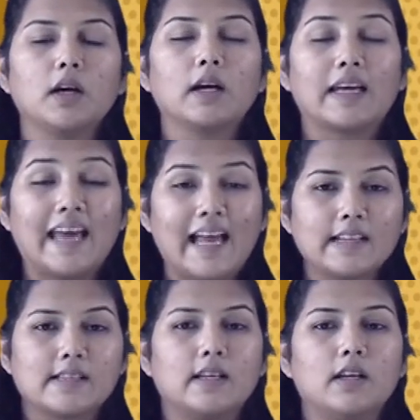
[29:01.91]
A
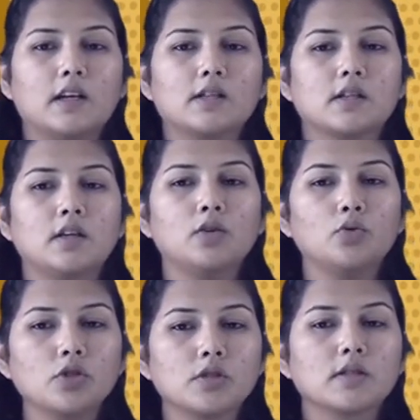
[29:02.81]
galaxy is a
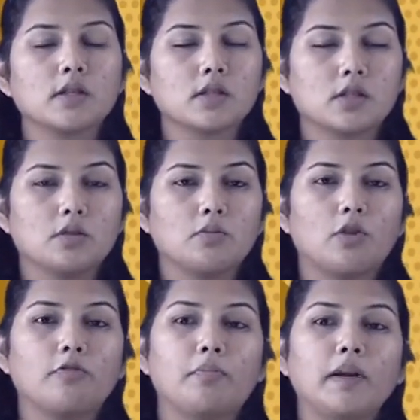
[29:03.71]
huge system
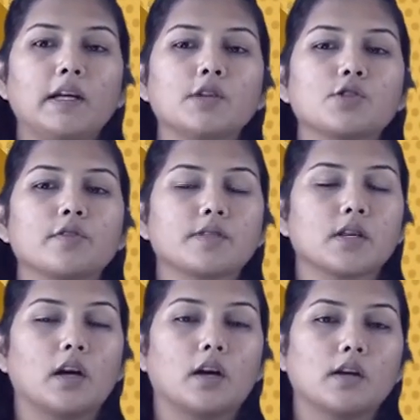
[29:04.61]
of billions of
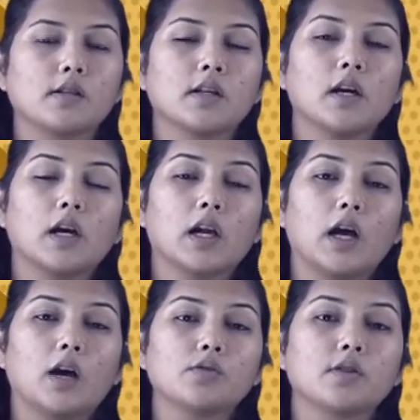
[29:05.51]
stars,
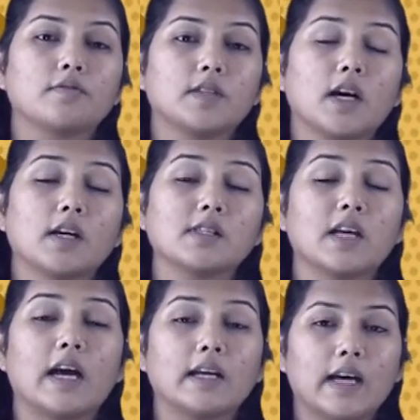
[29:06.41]
clouds of dust
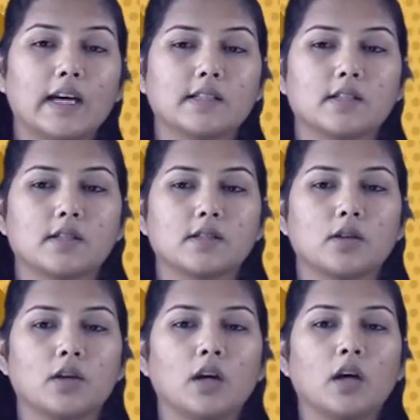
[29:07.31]
and gases.
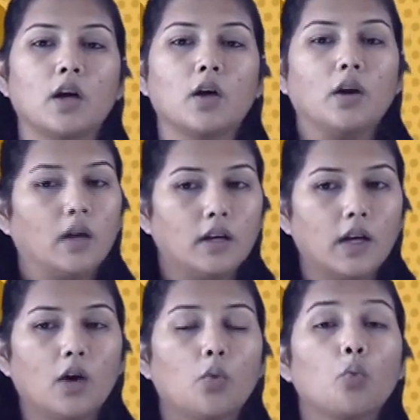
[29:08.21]

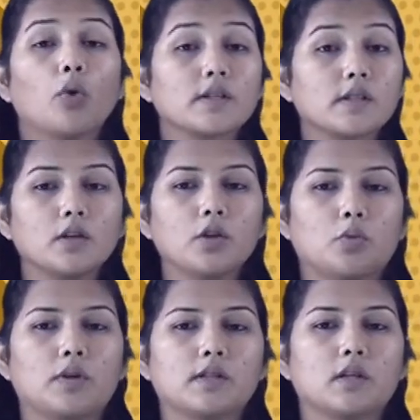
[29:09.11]
Now, what is the
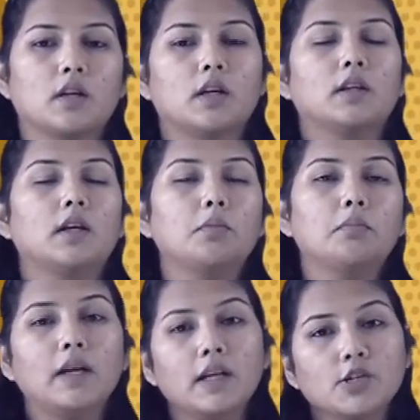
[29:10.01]
universe? There are
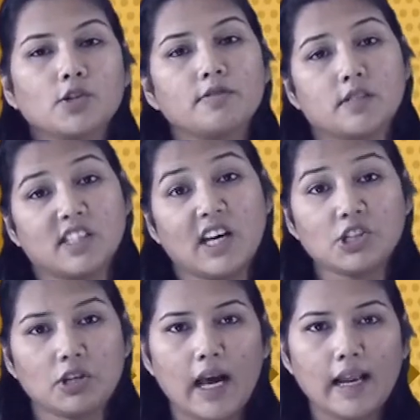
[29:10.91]
millions of
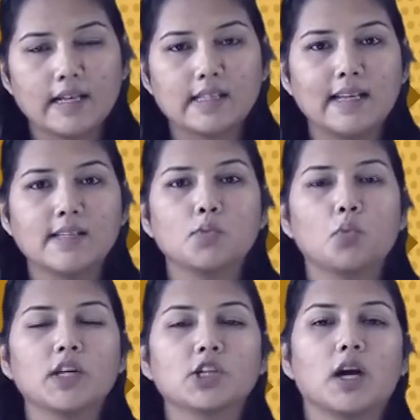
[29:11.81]
such galaxies
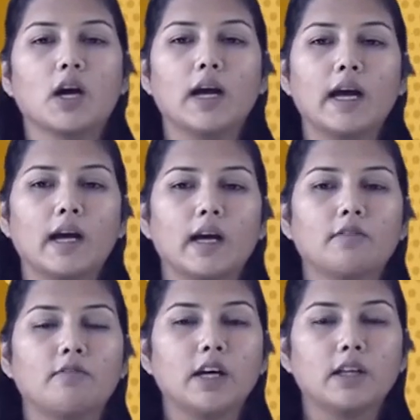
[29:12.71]

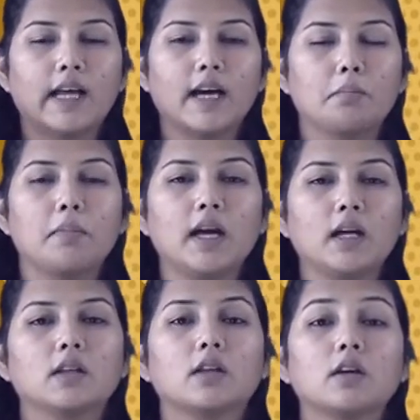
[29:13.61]
that make
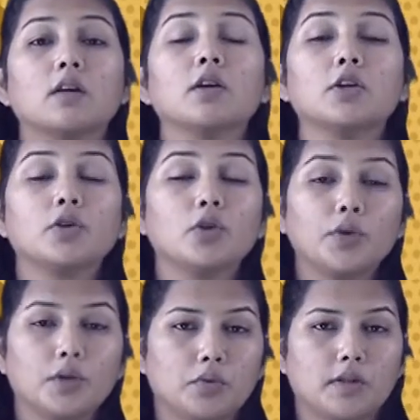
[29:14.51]
the
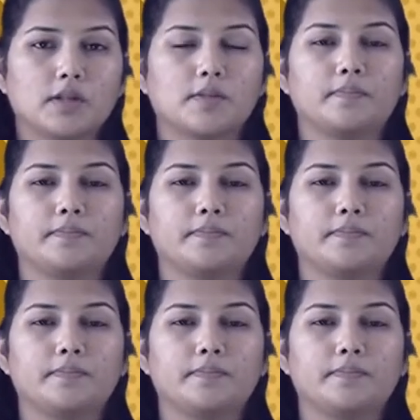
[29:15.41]
universe.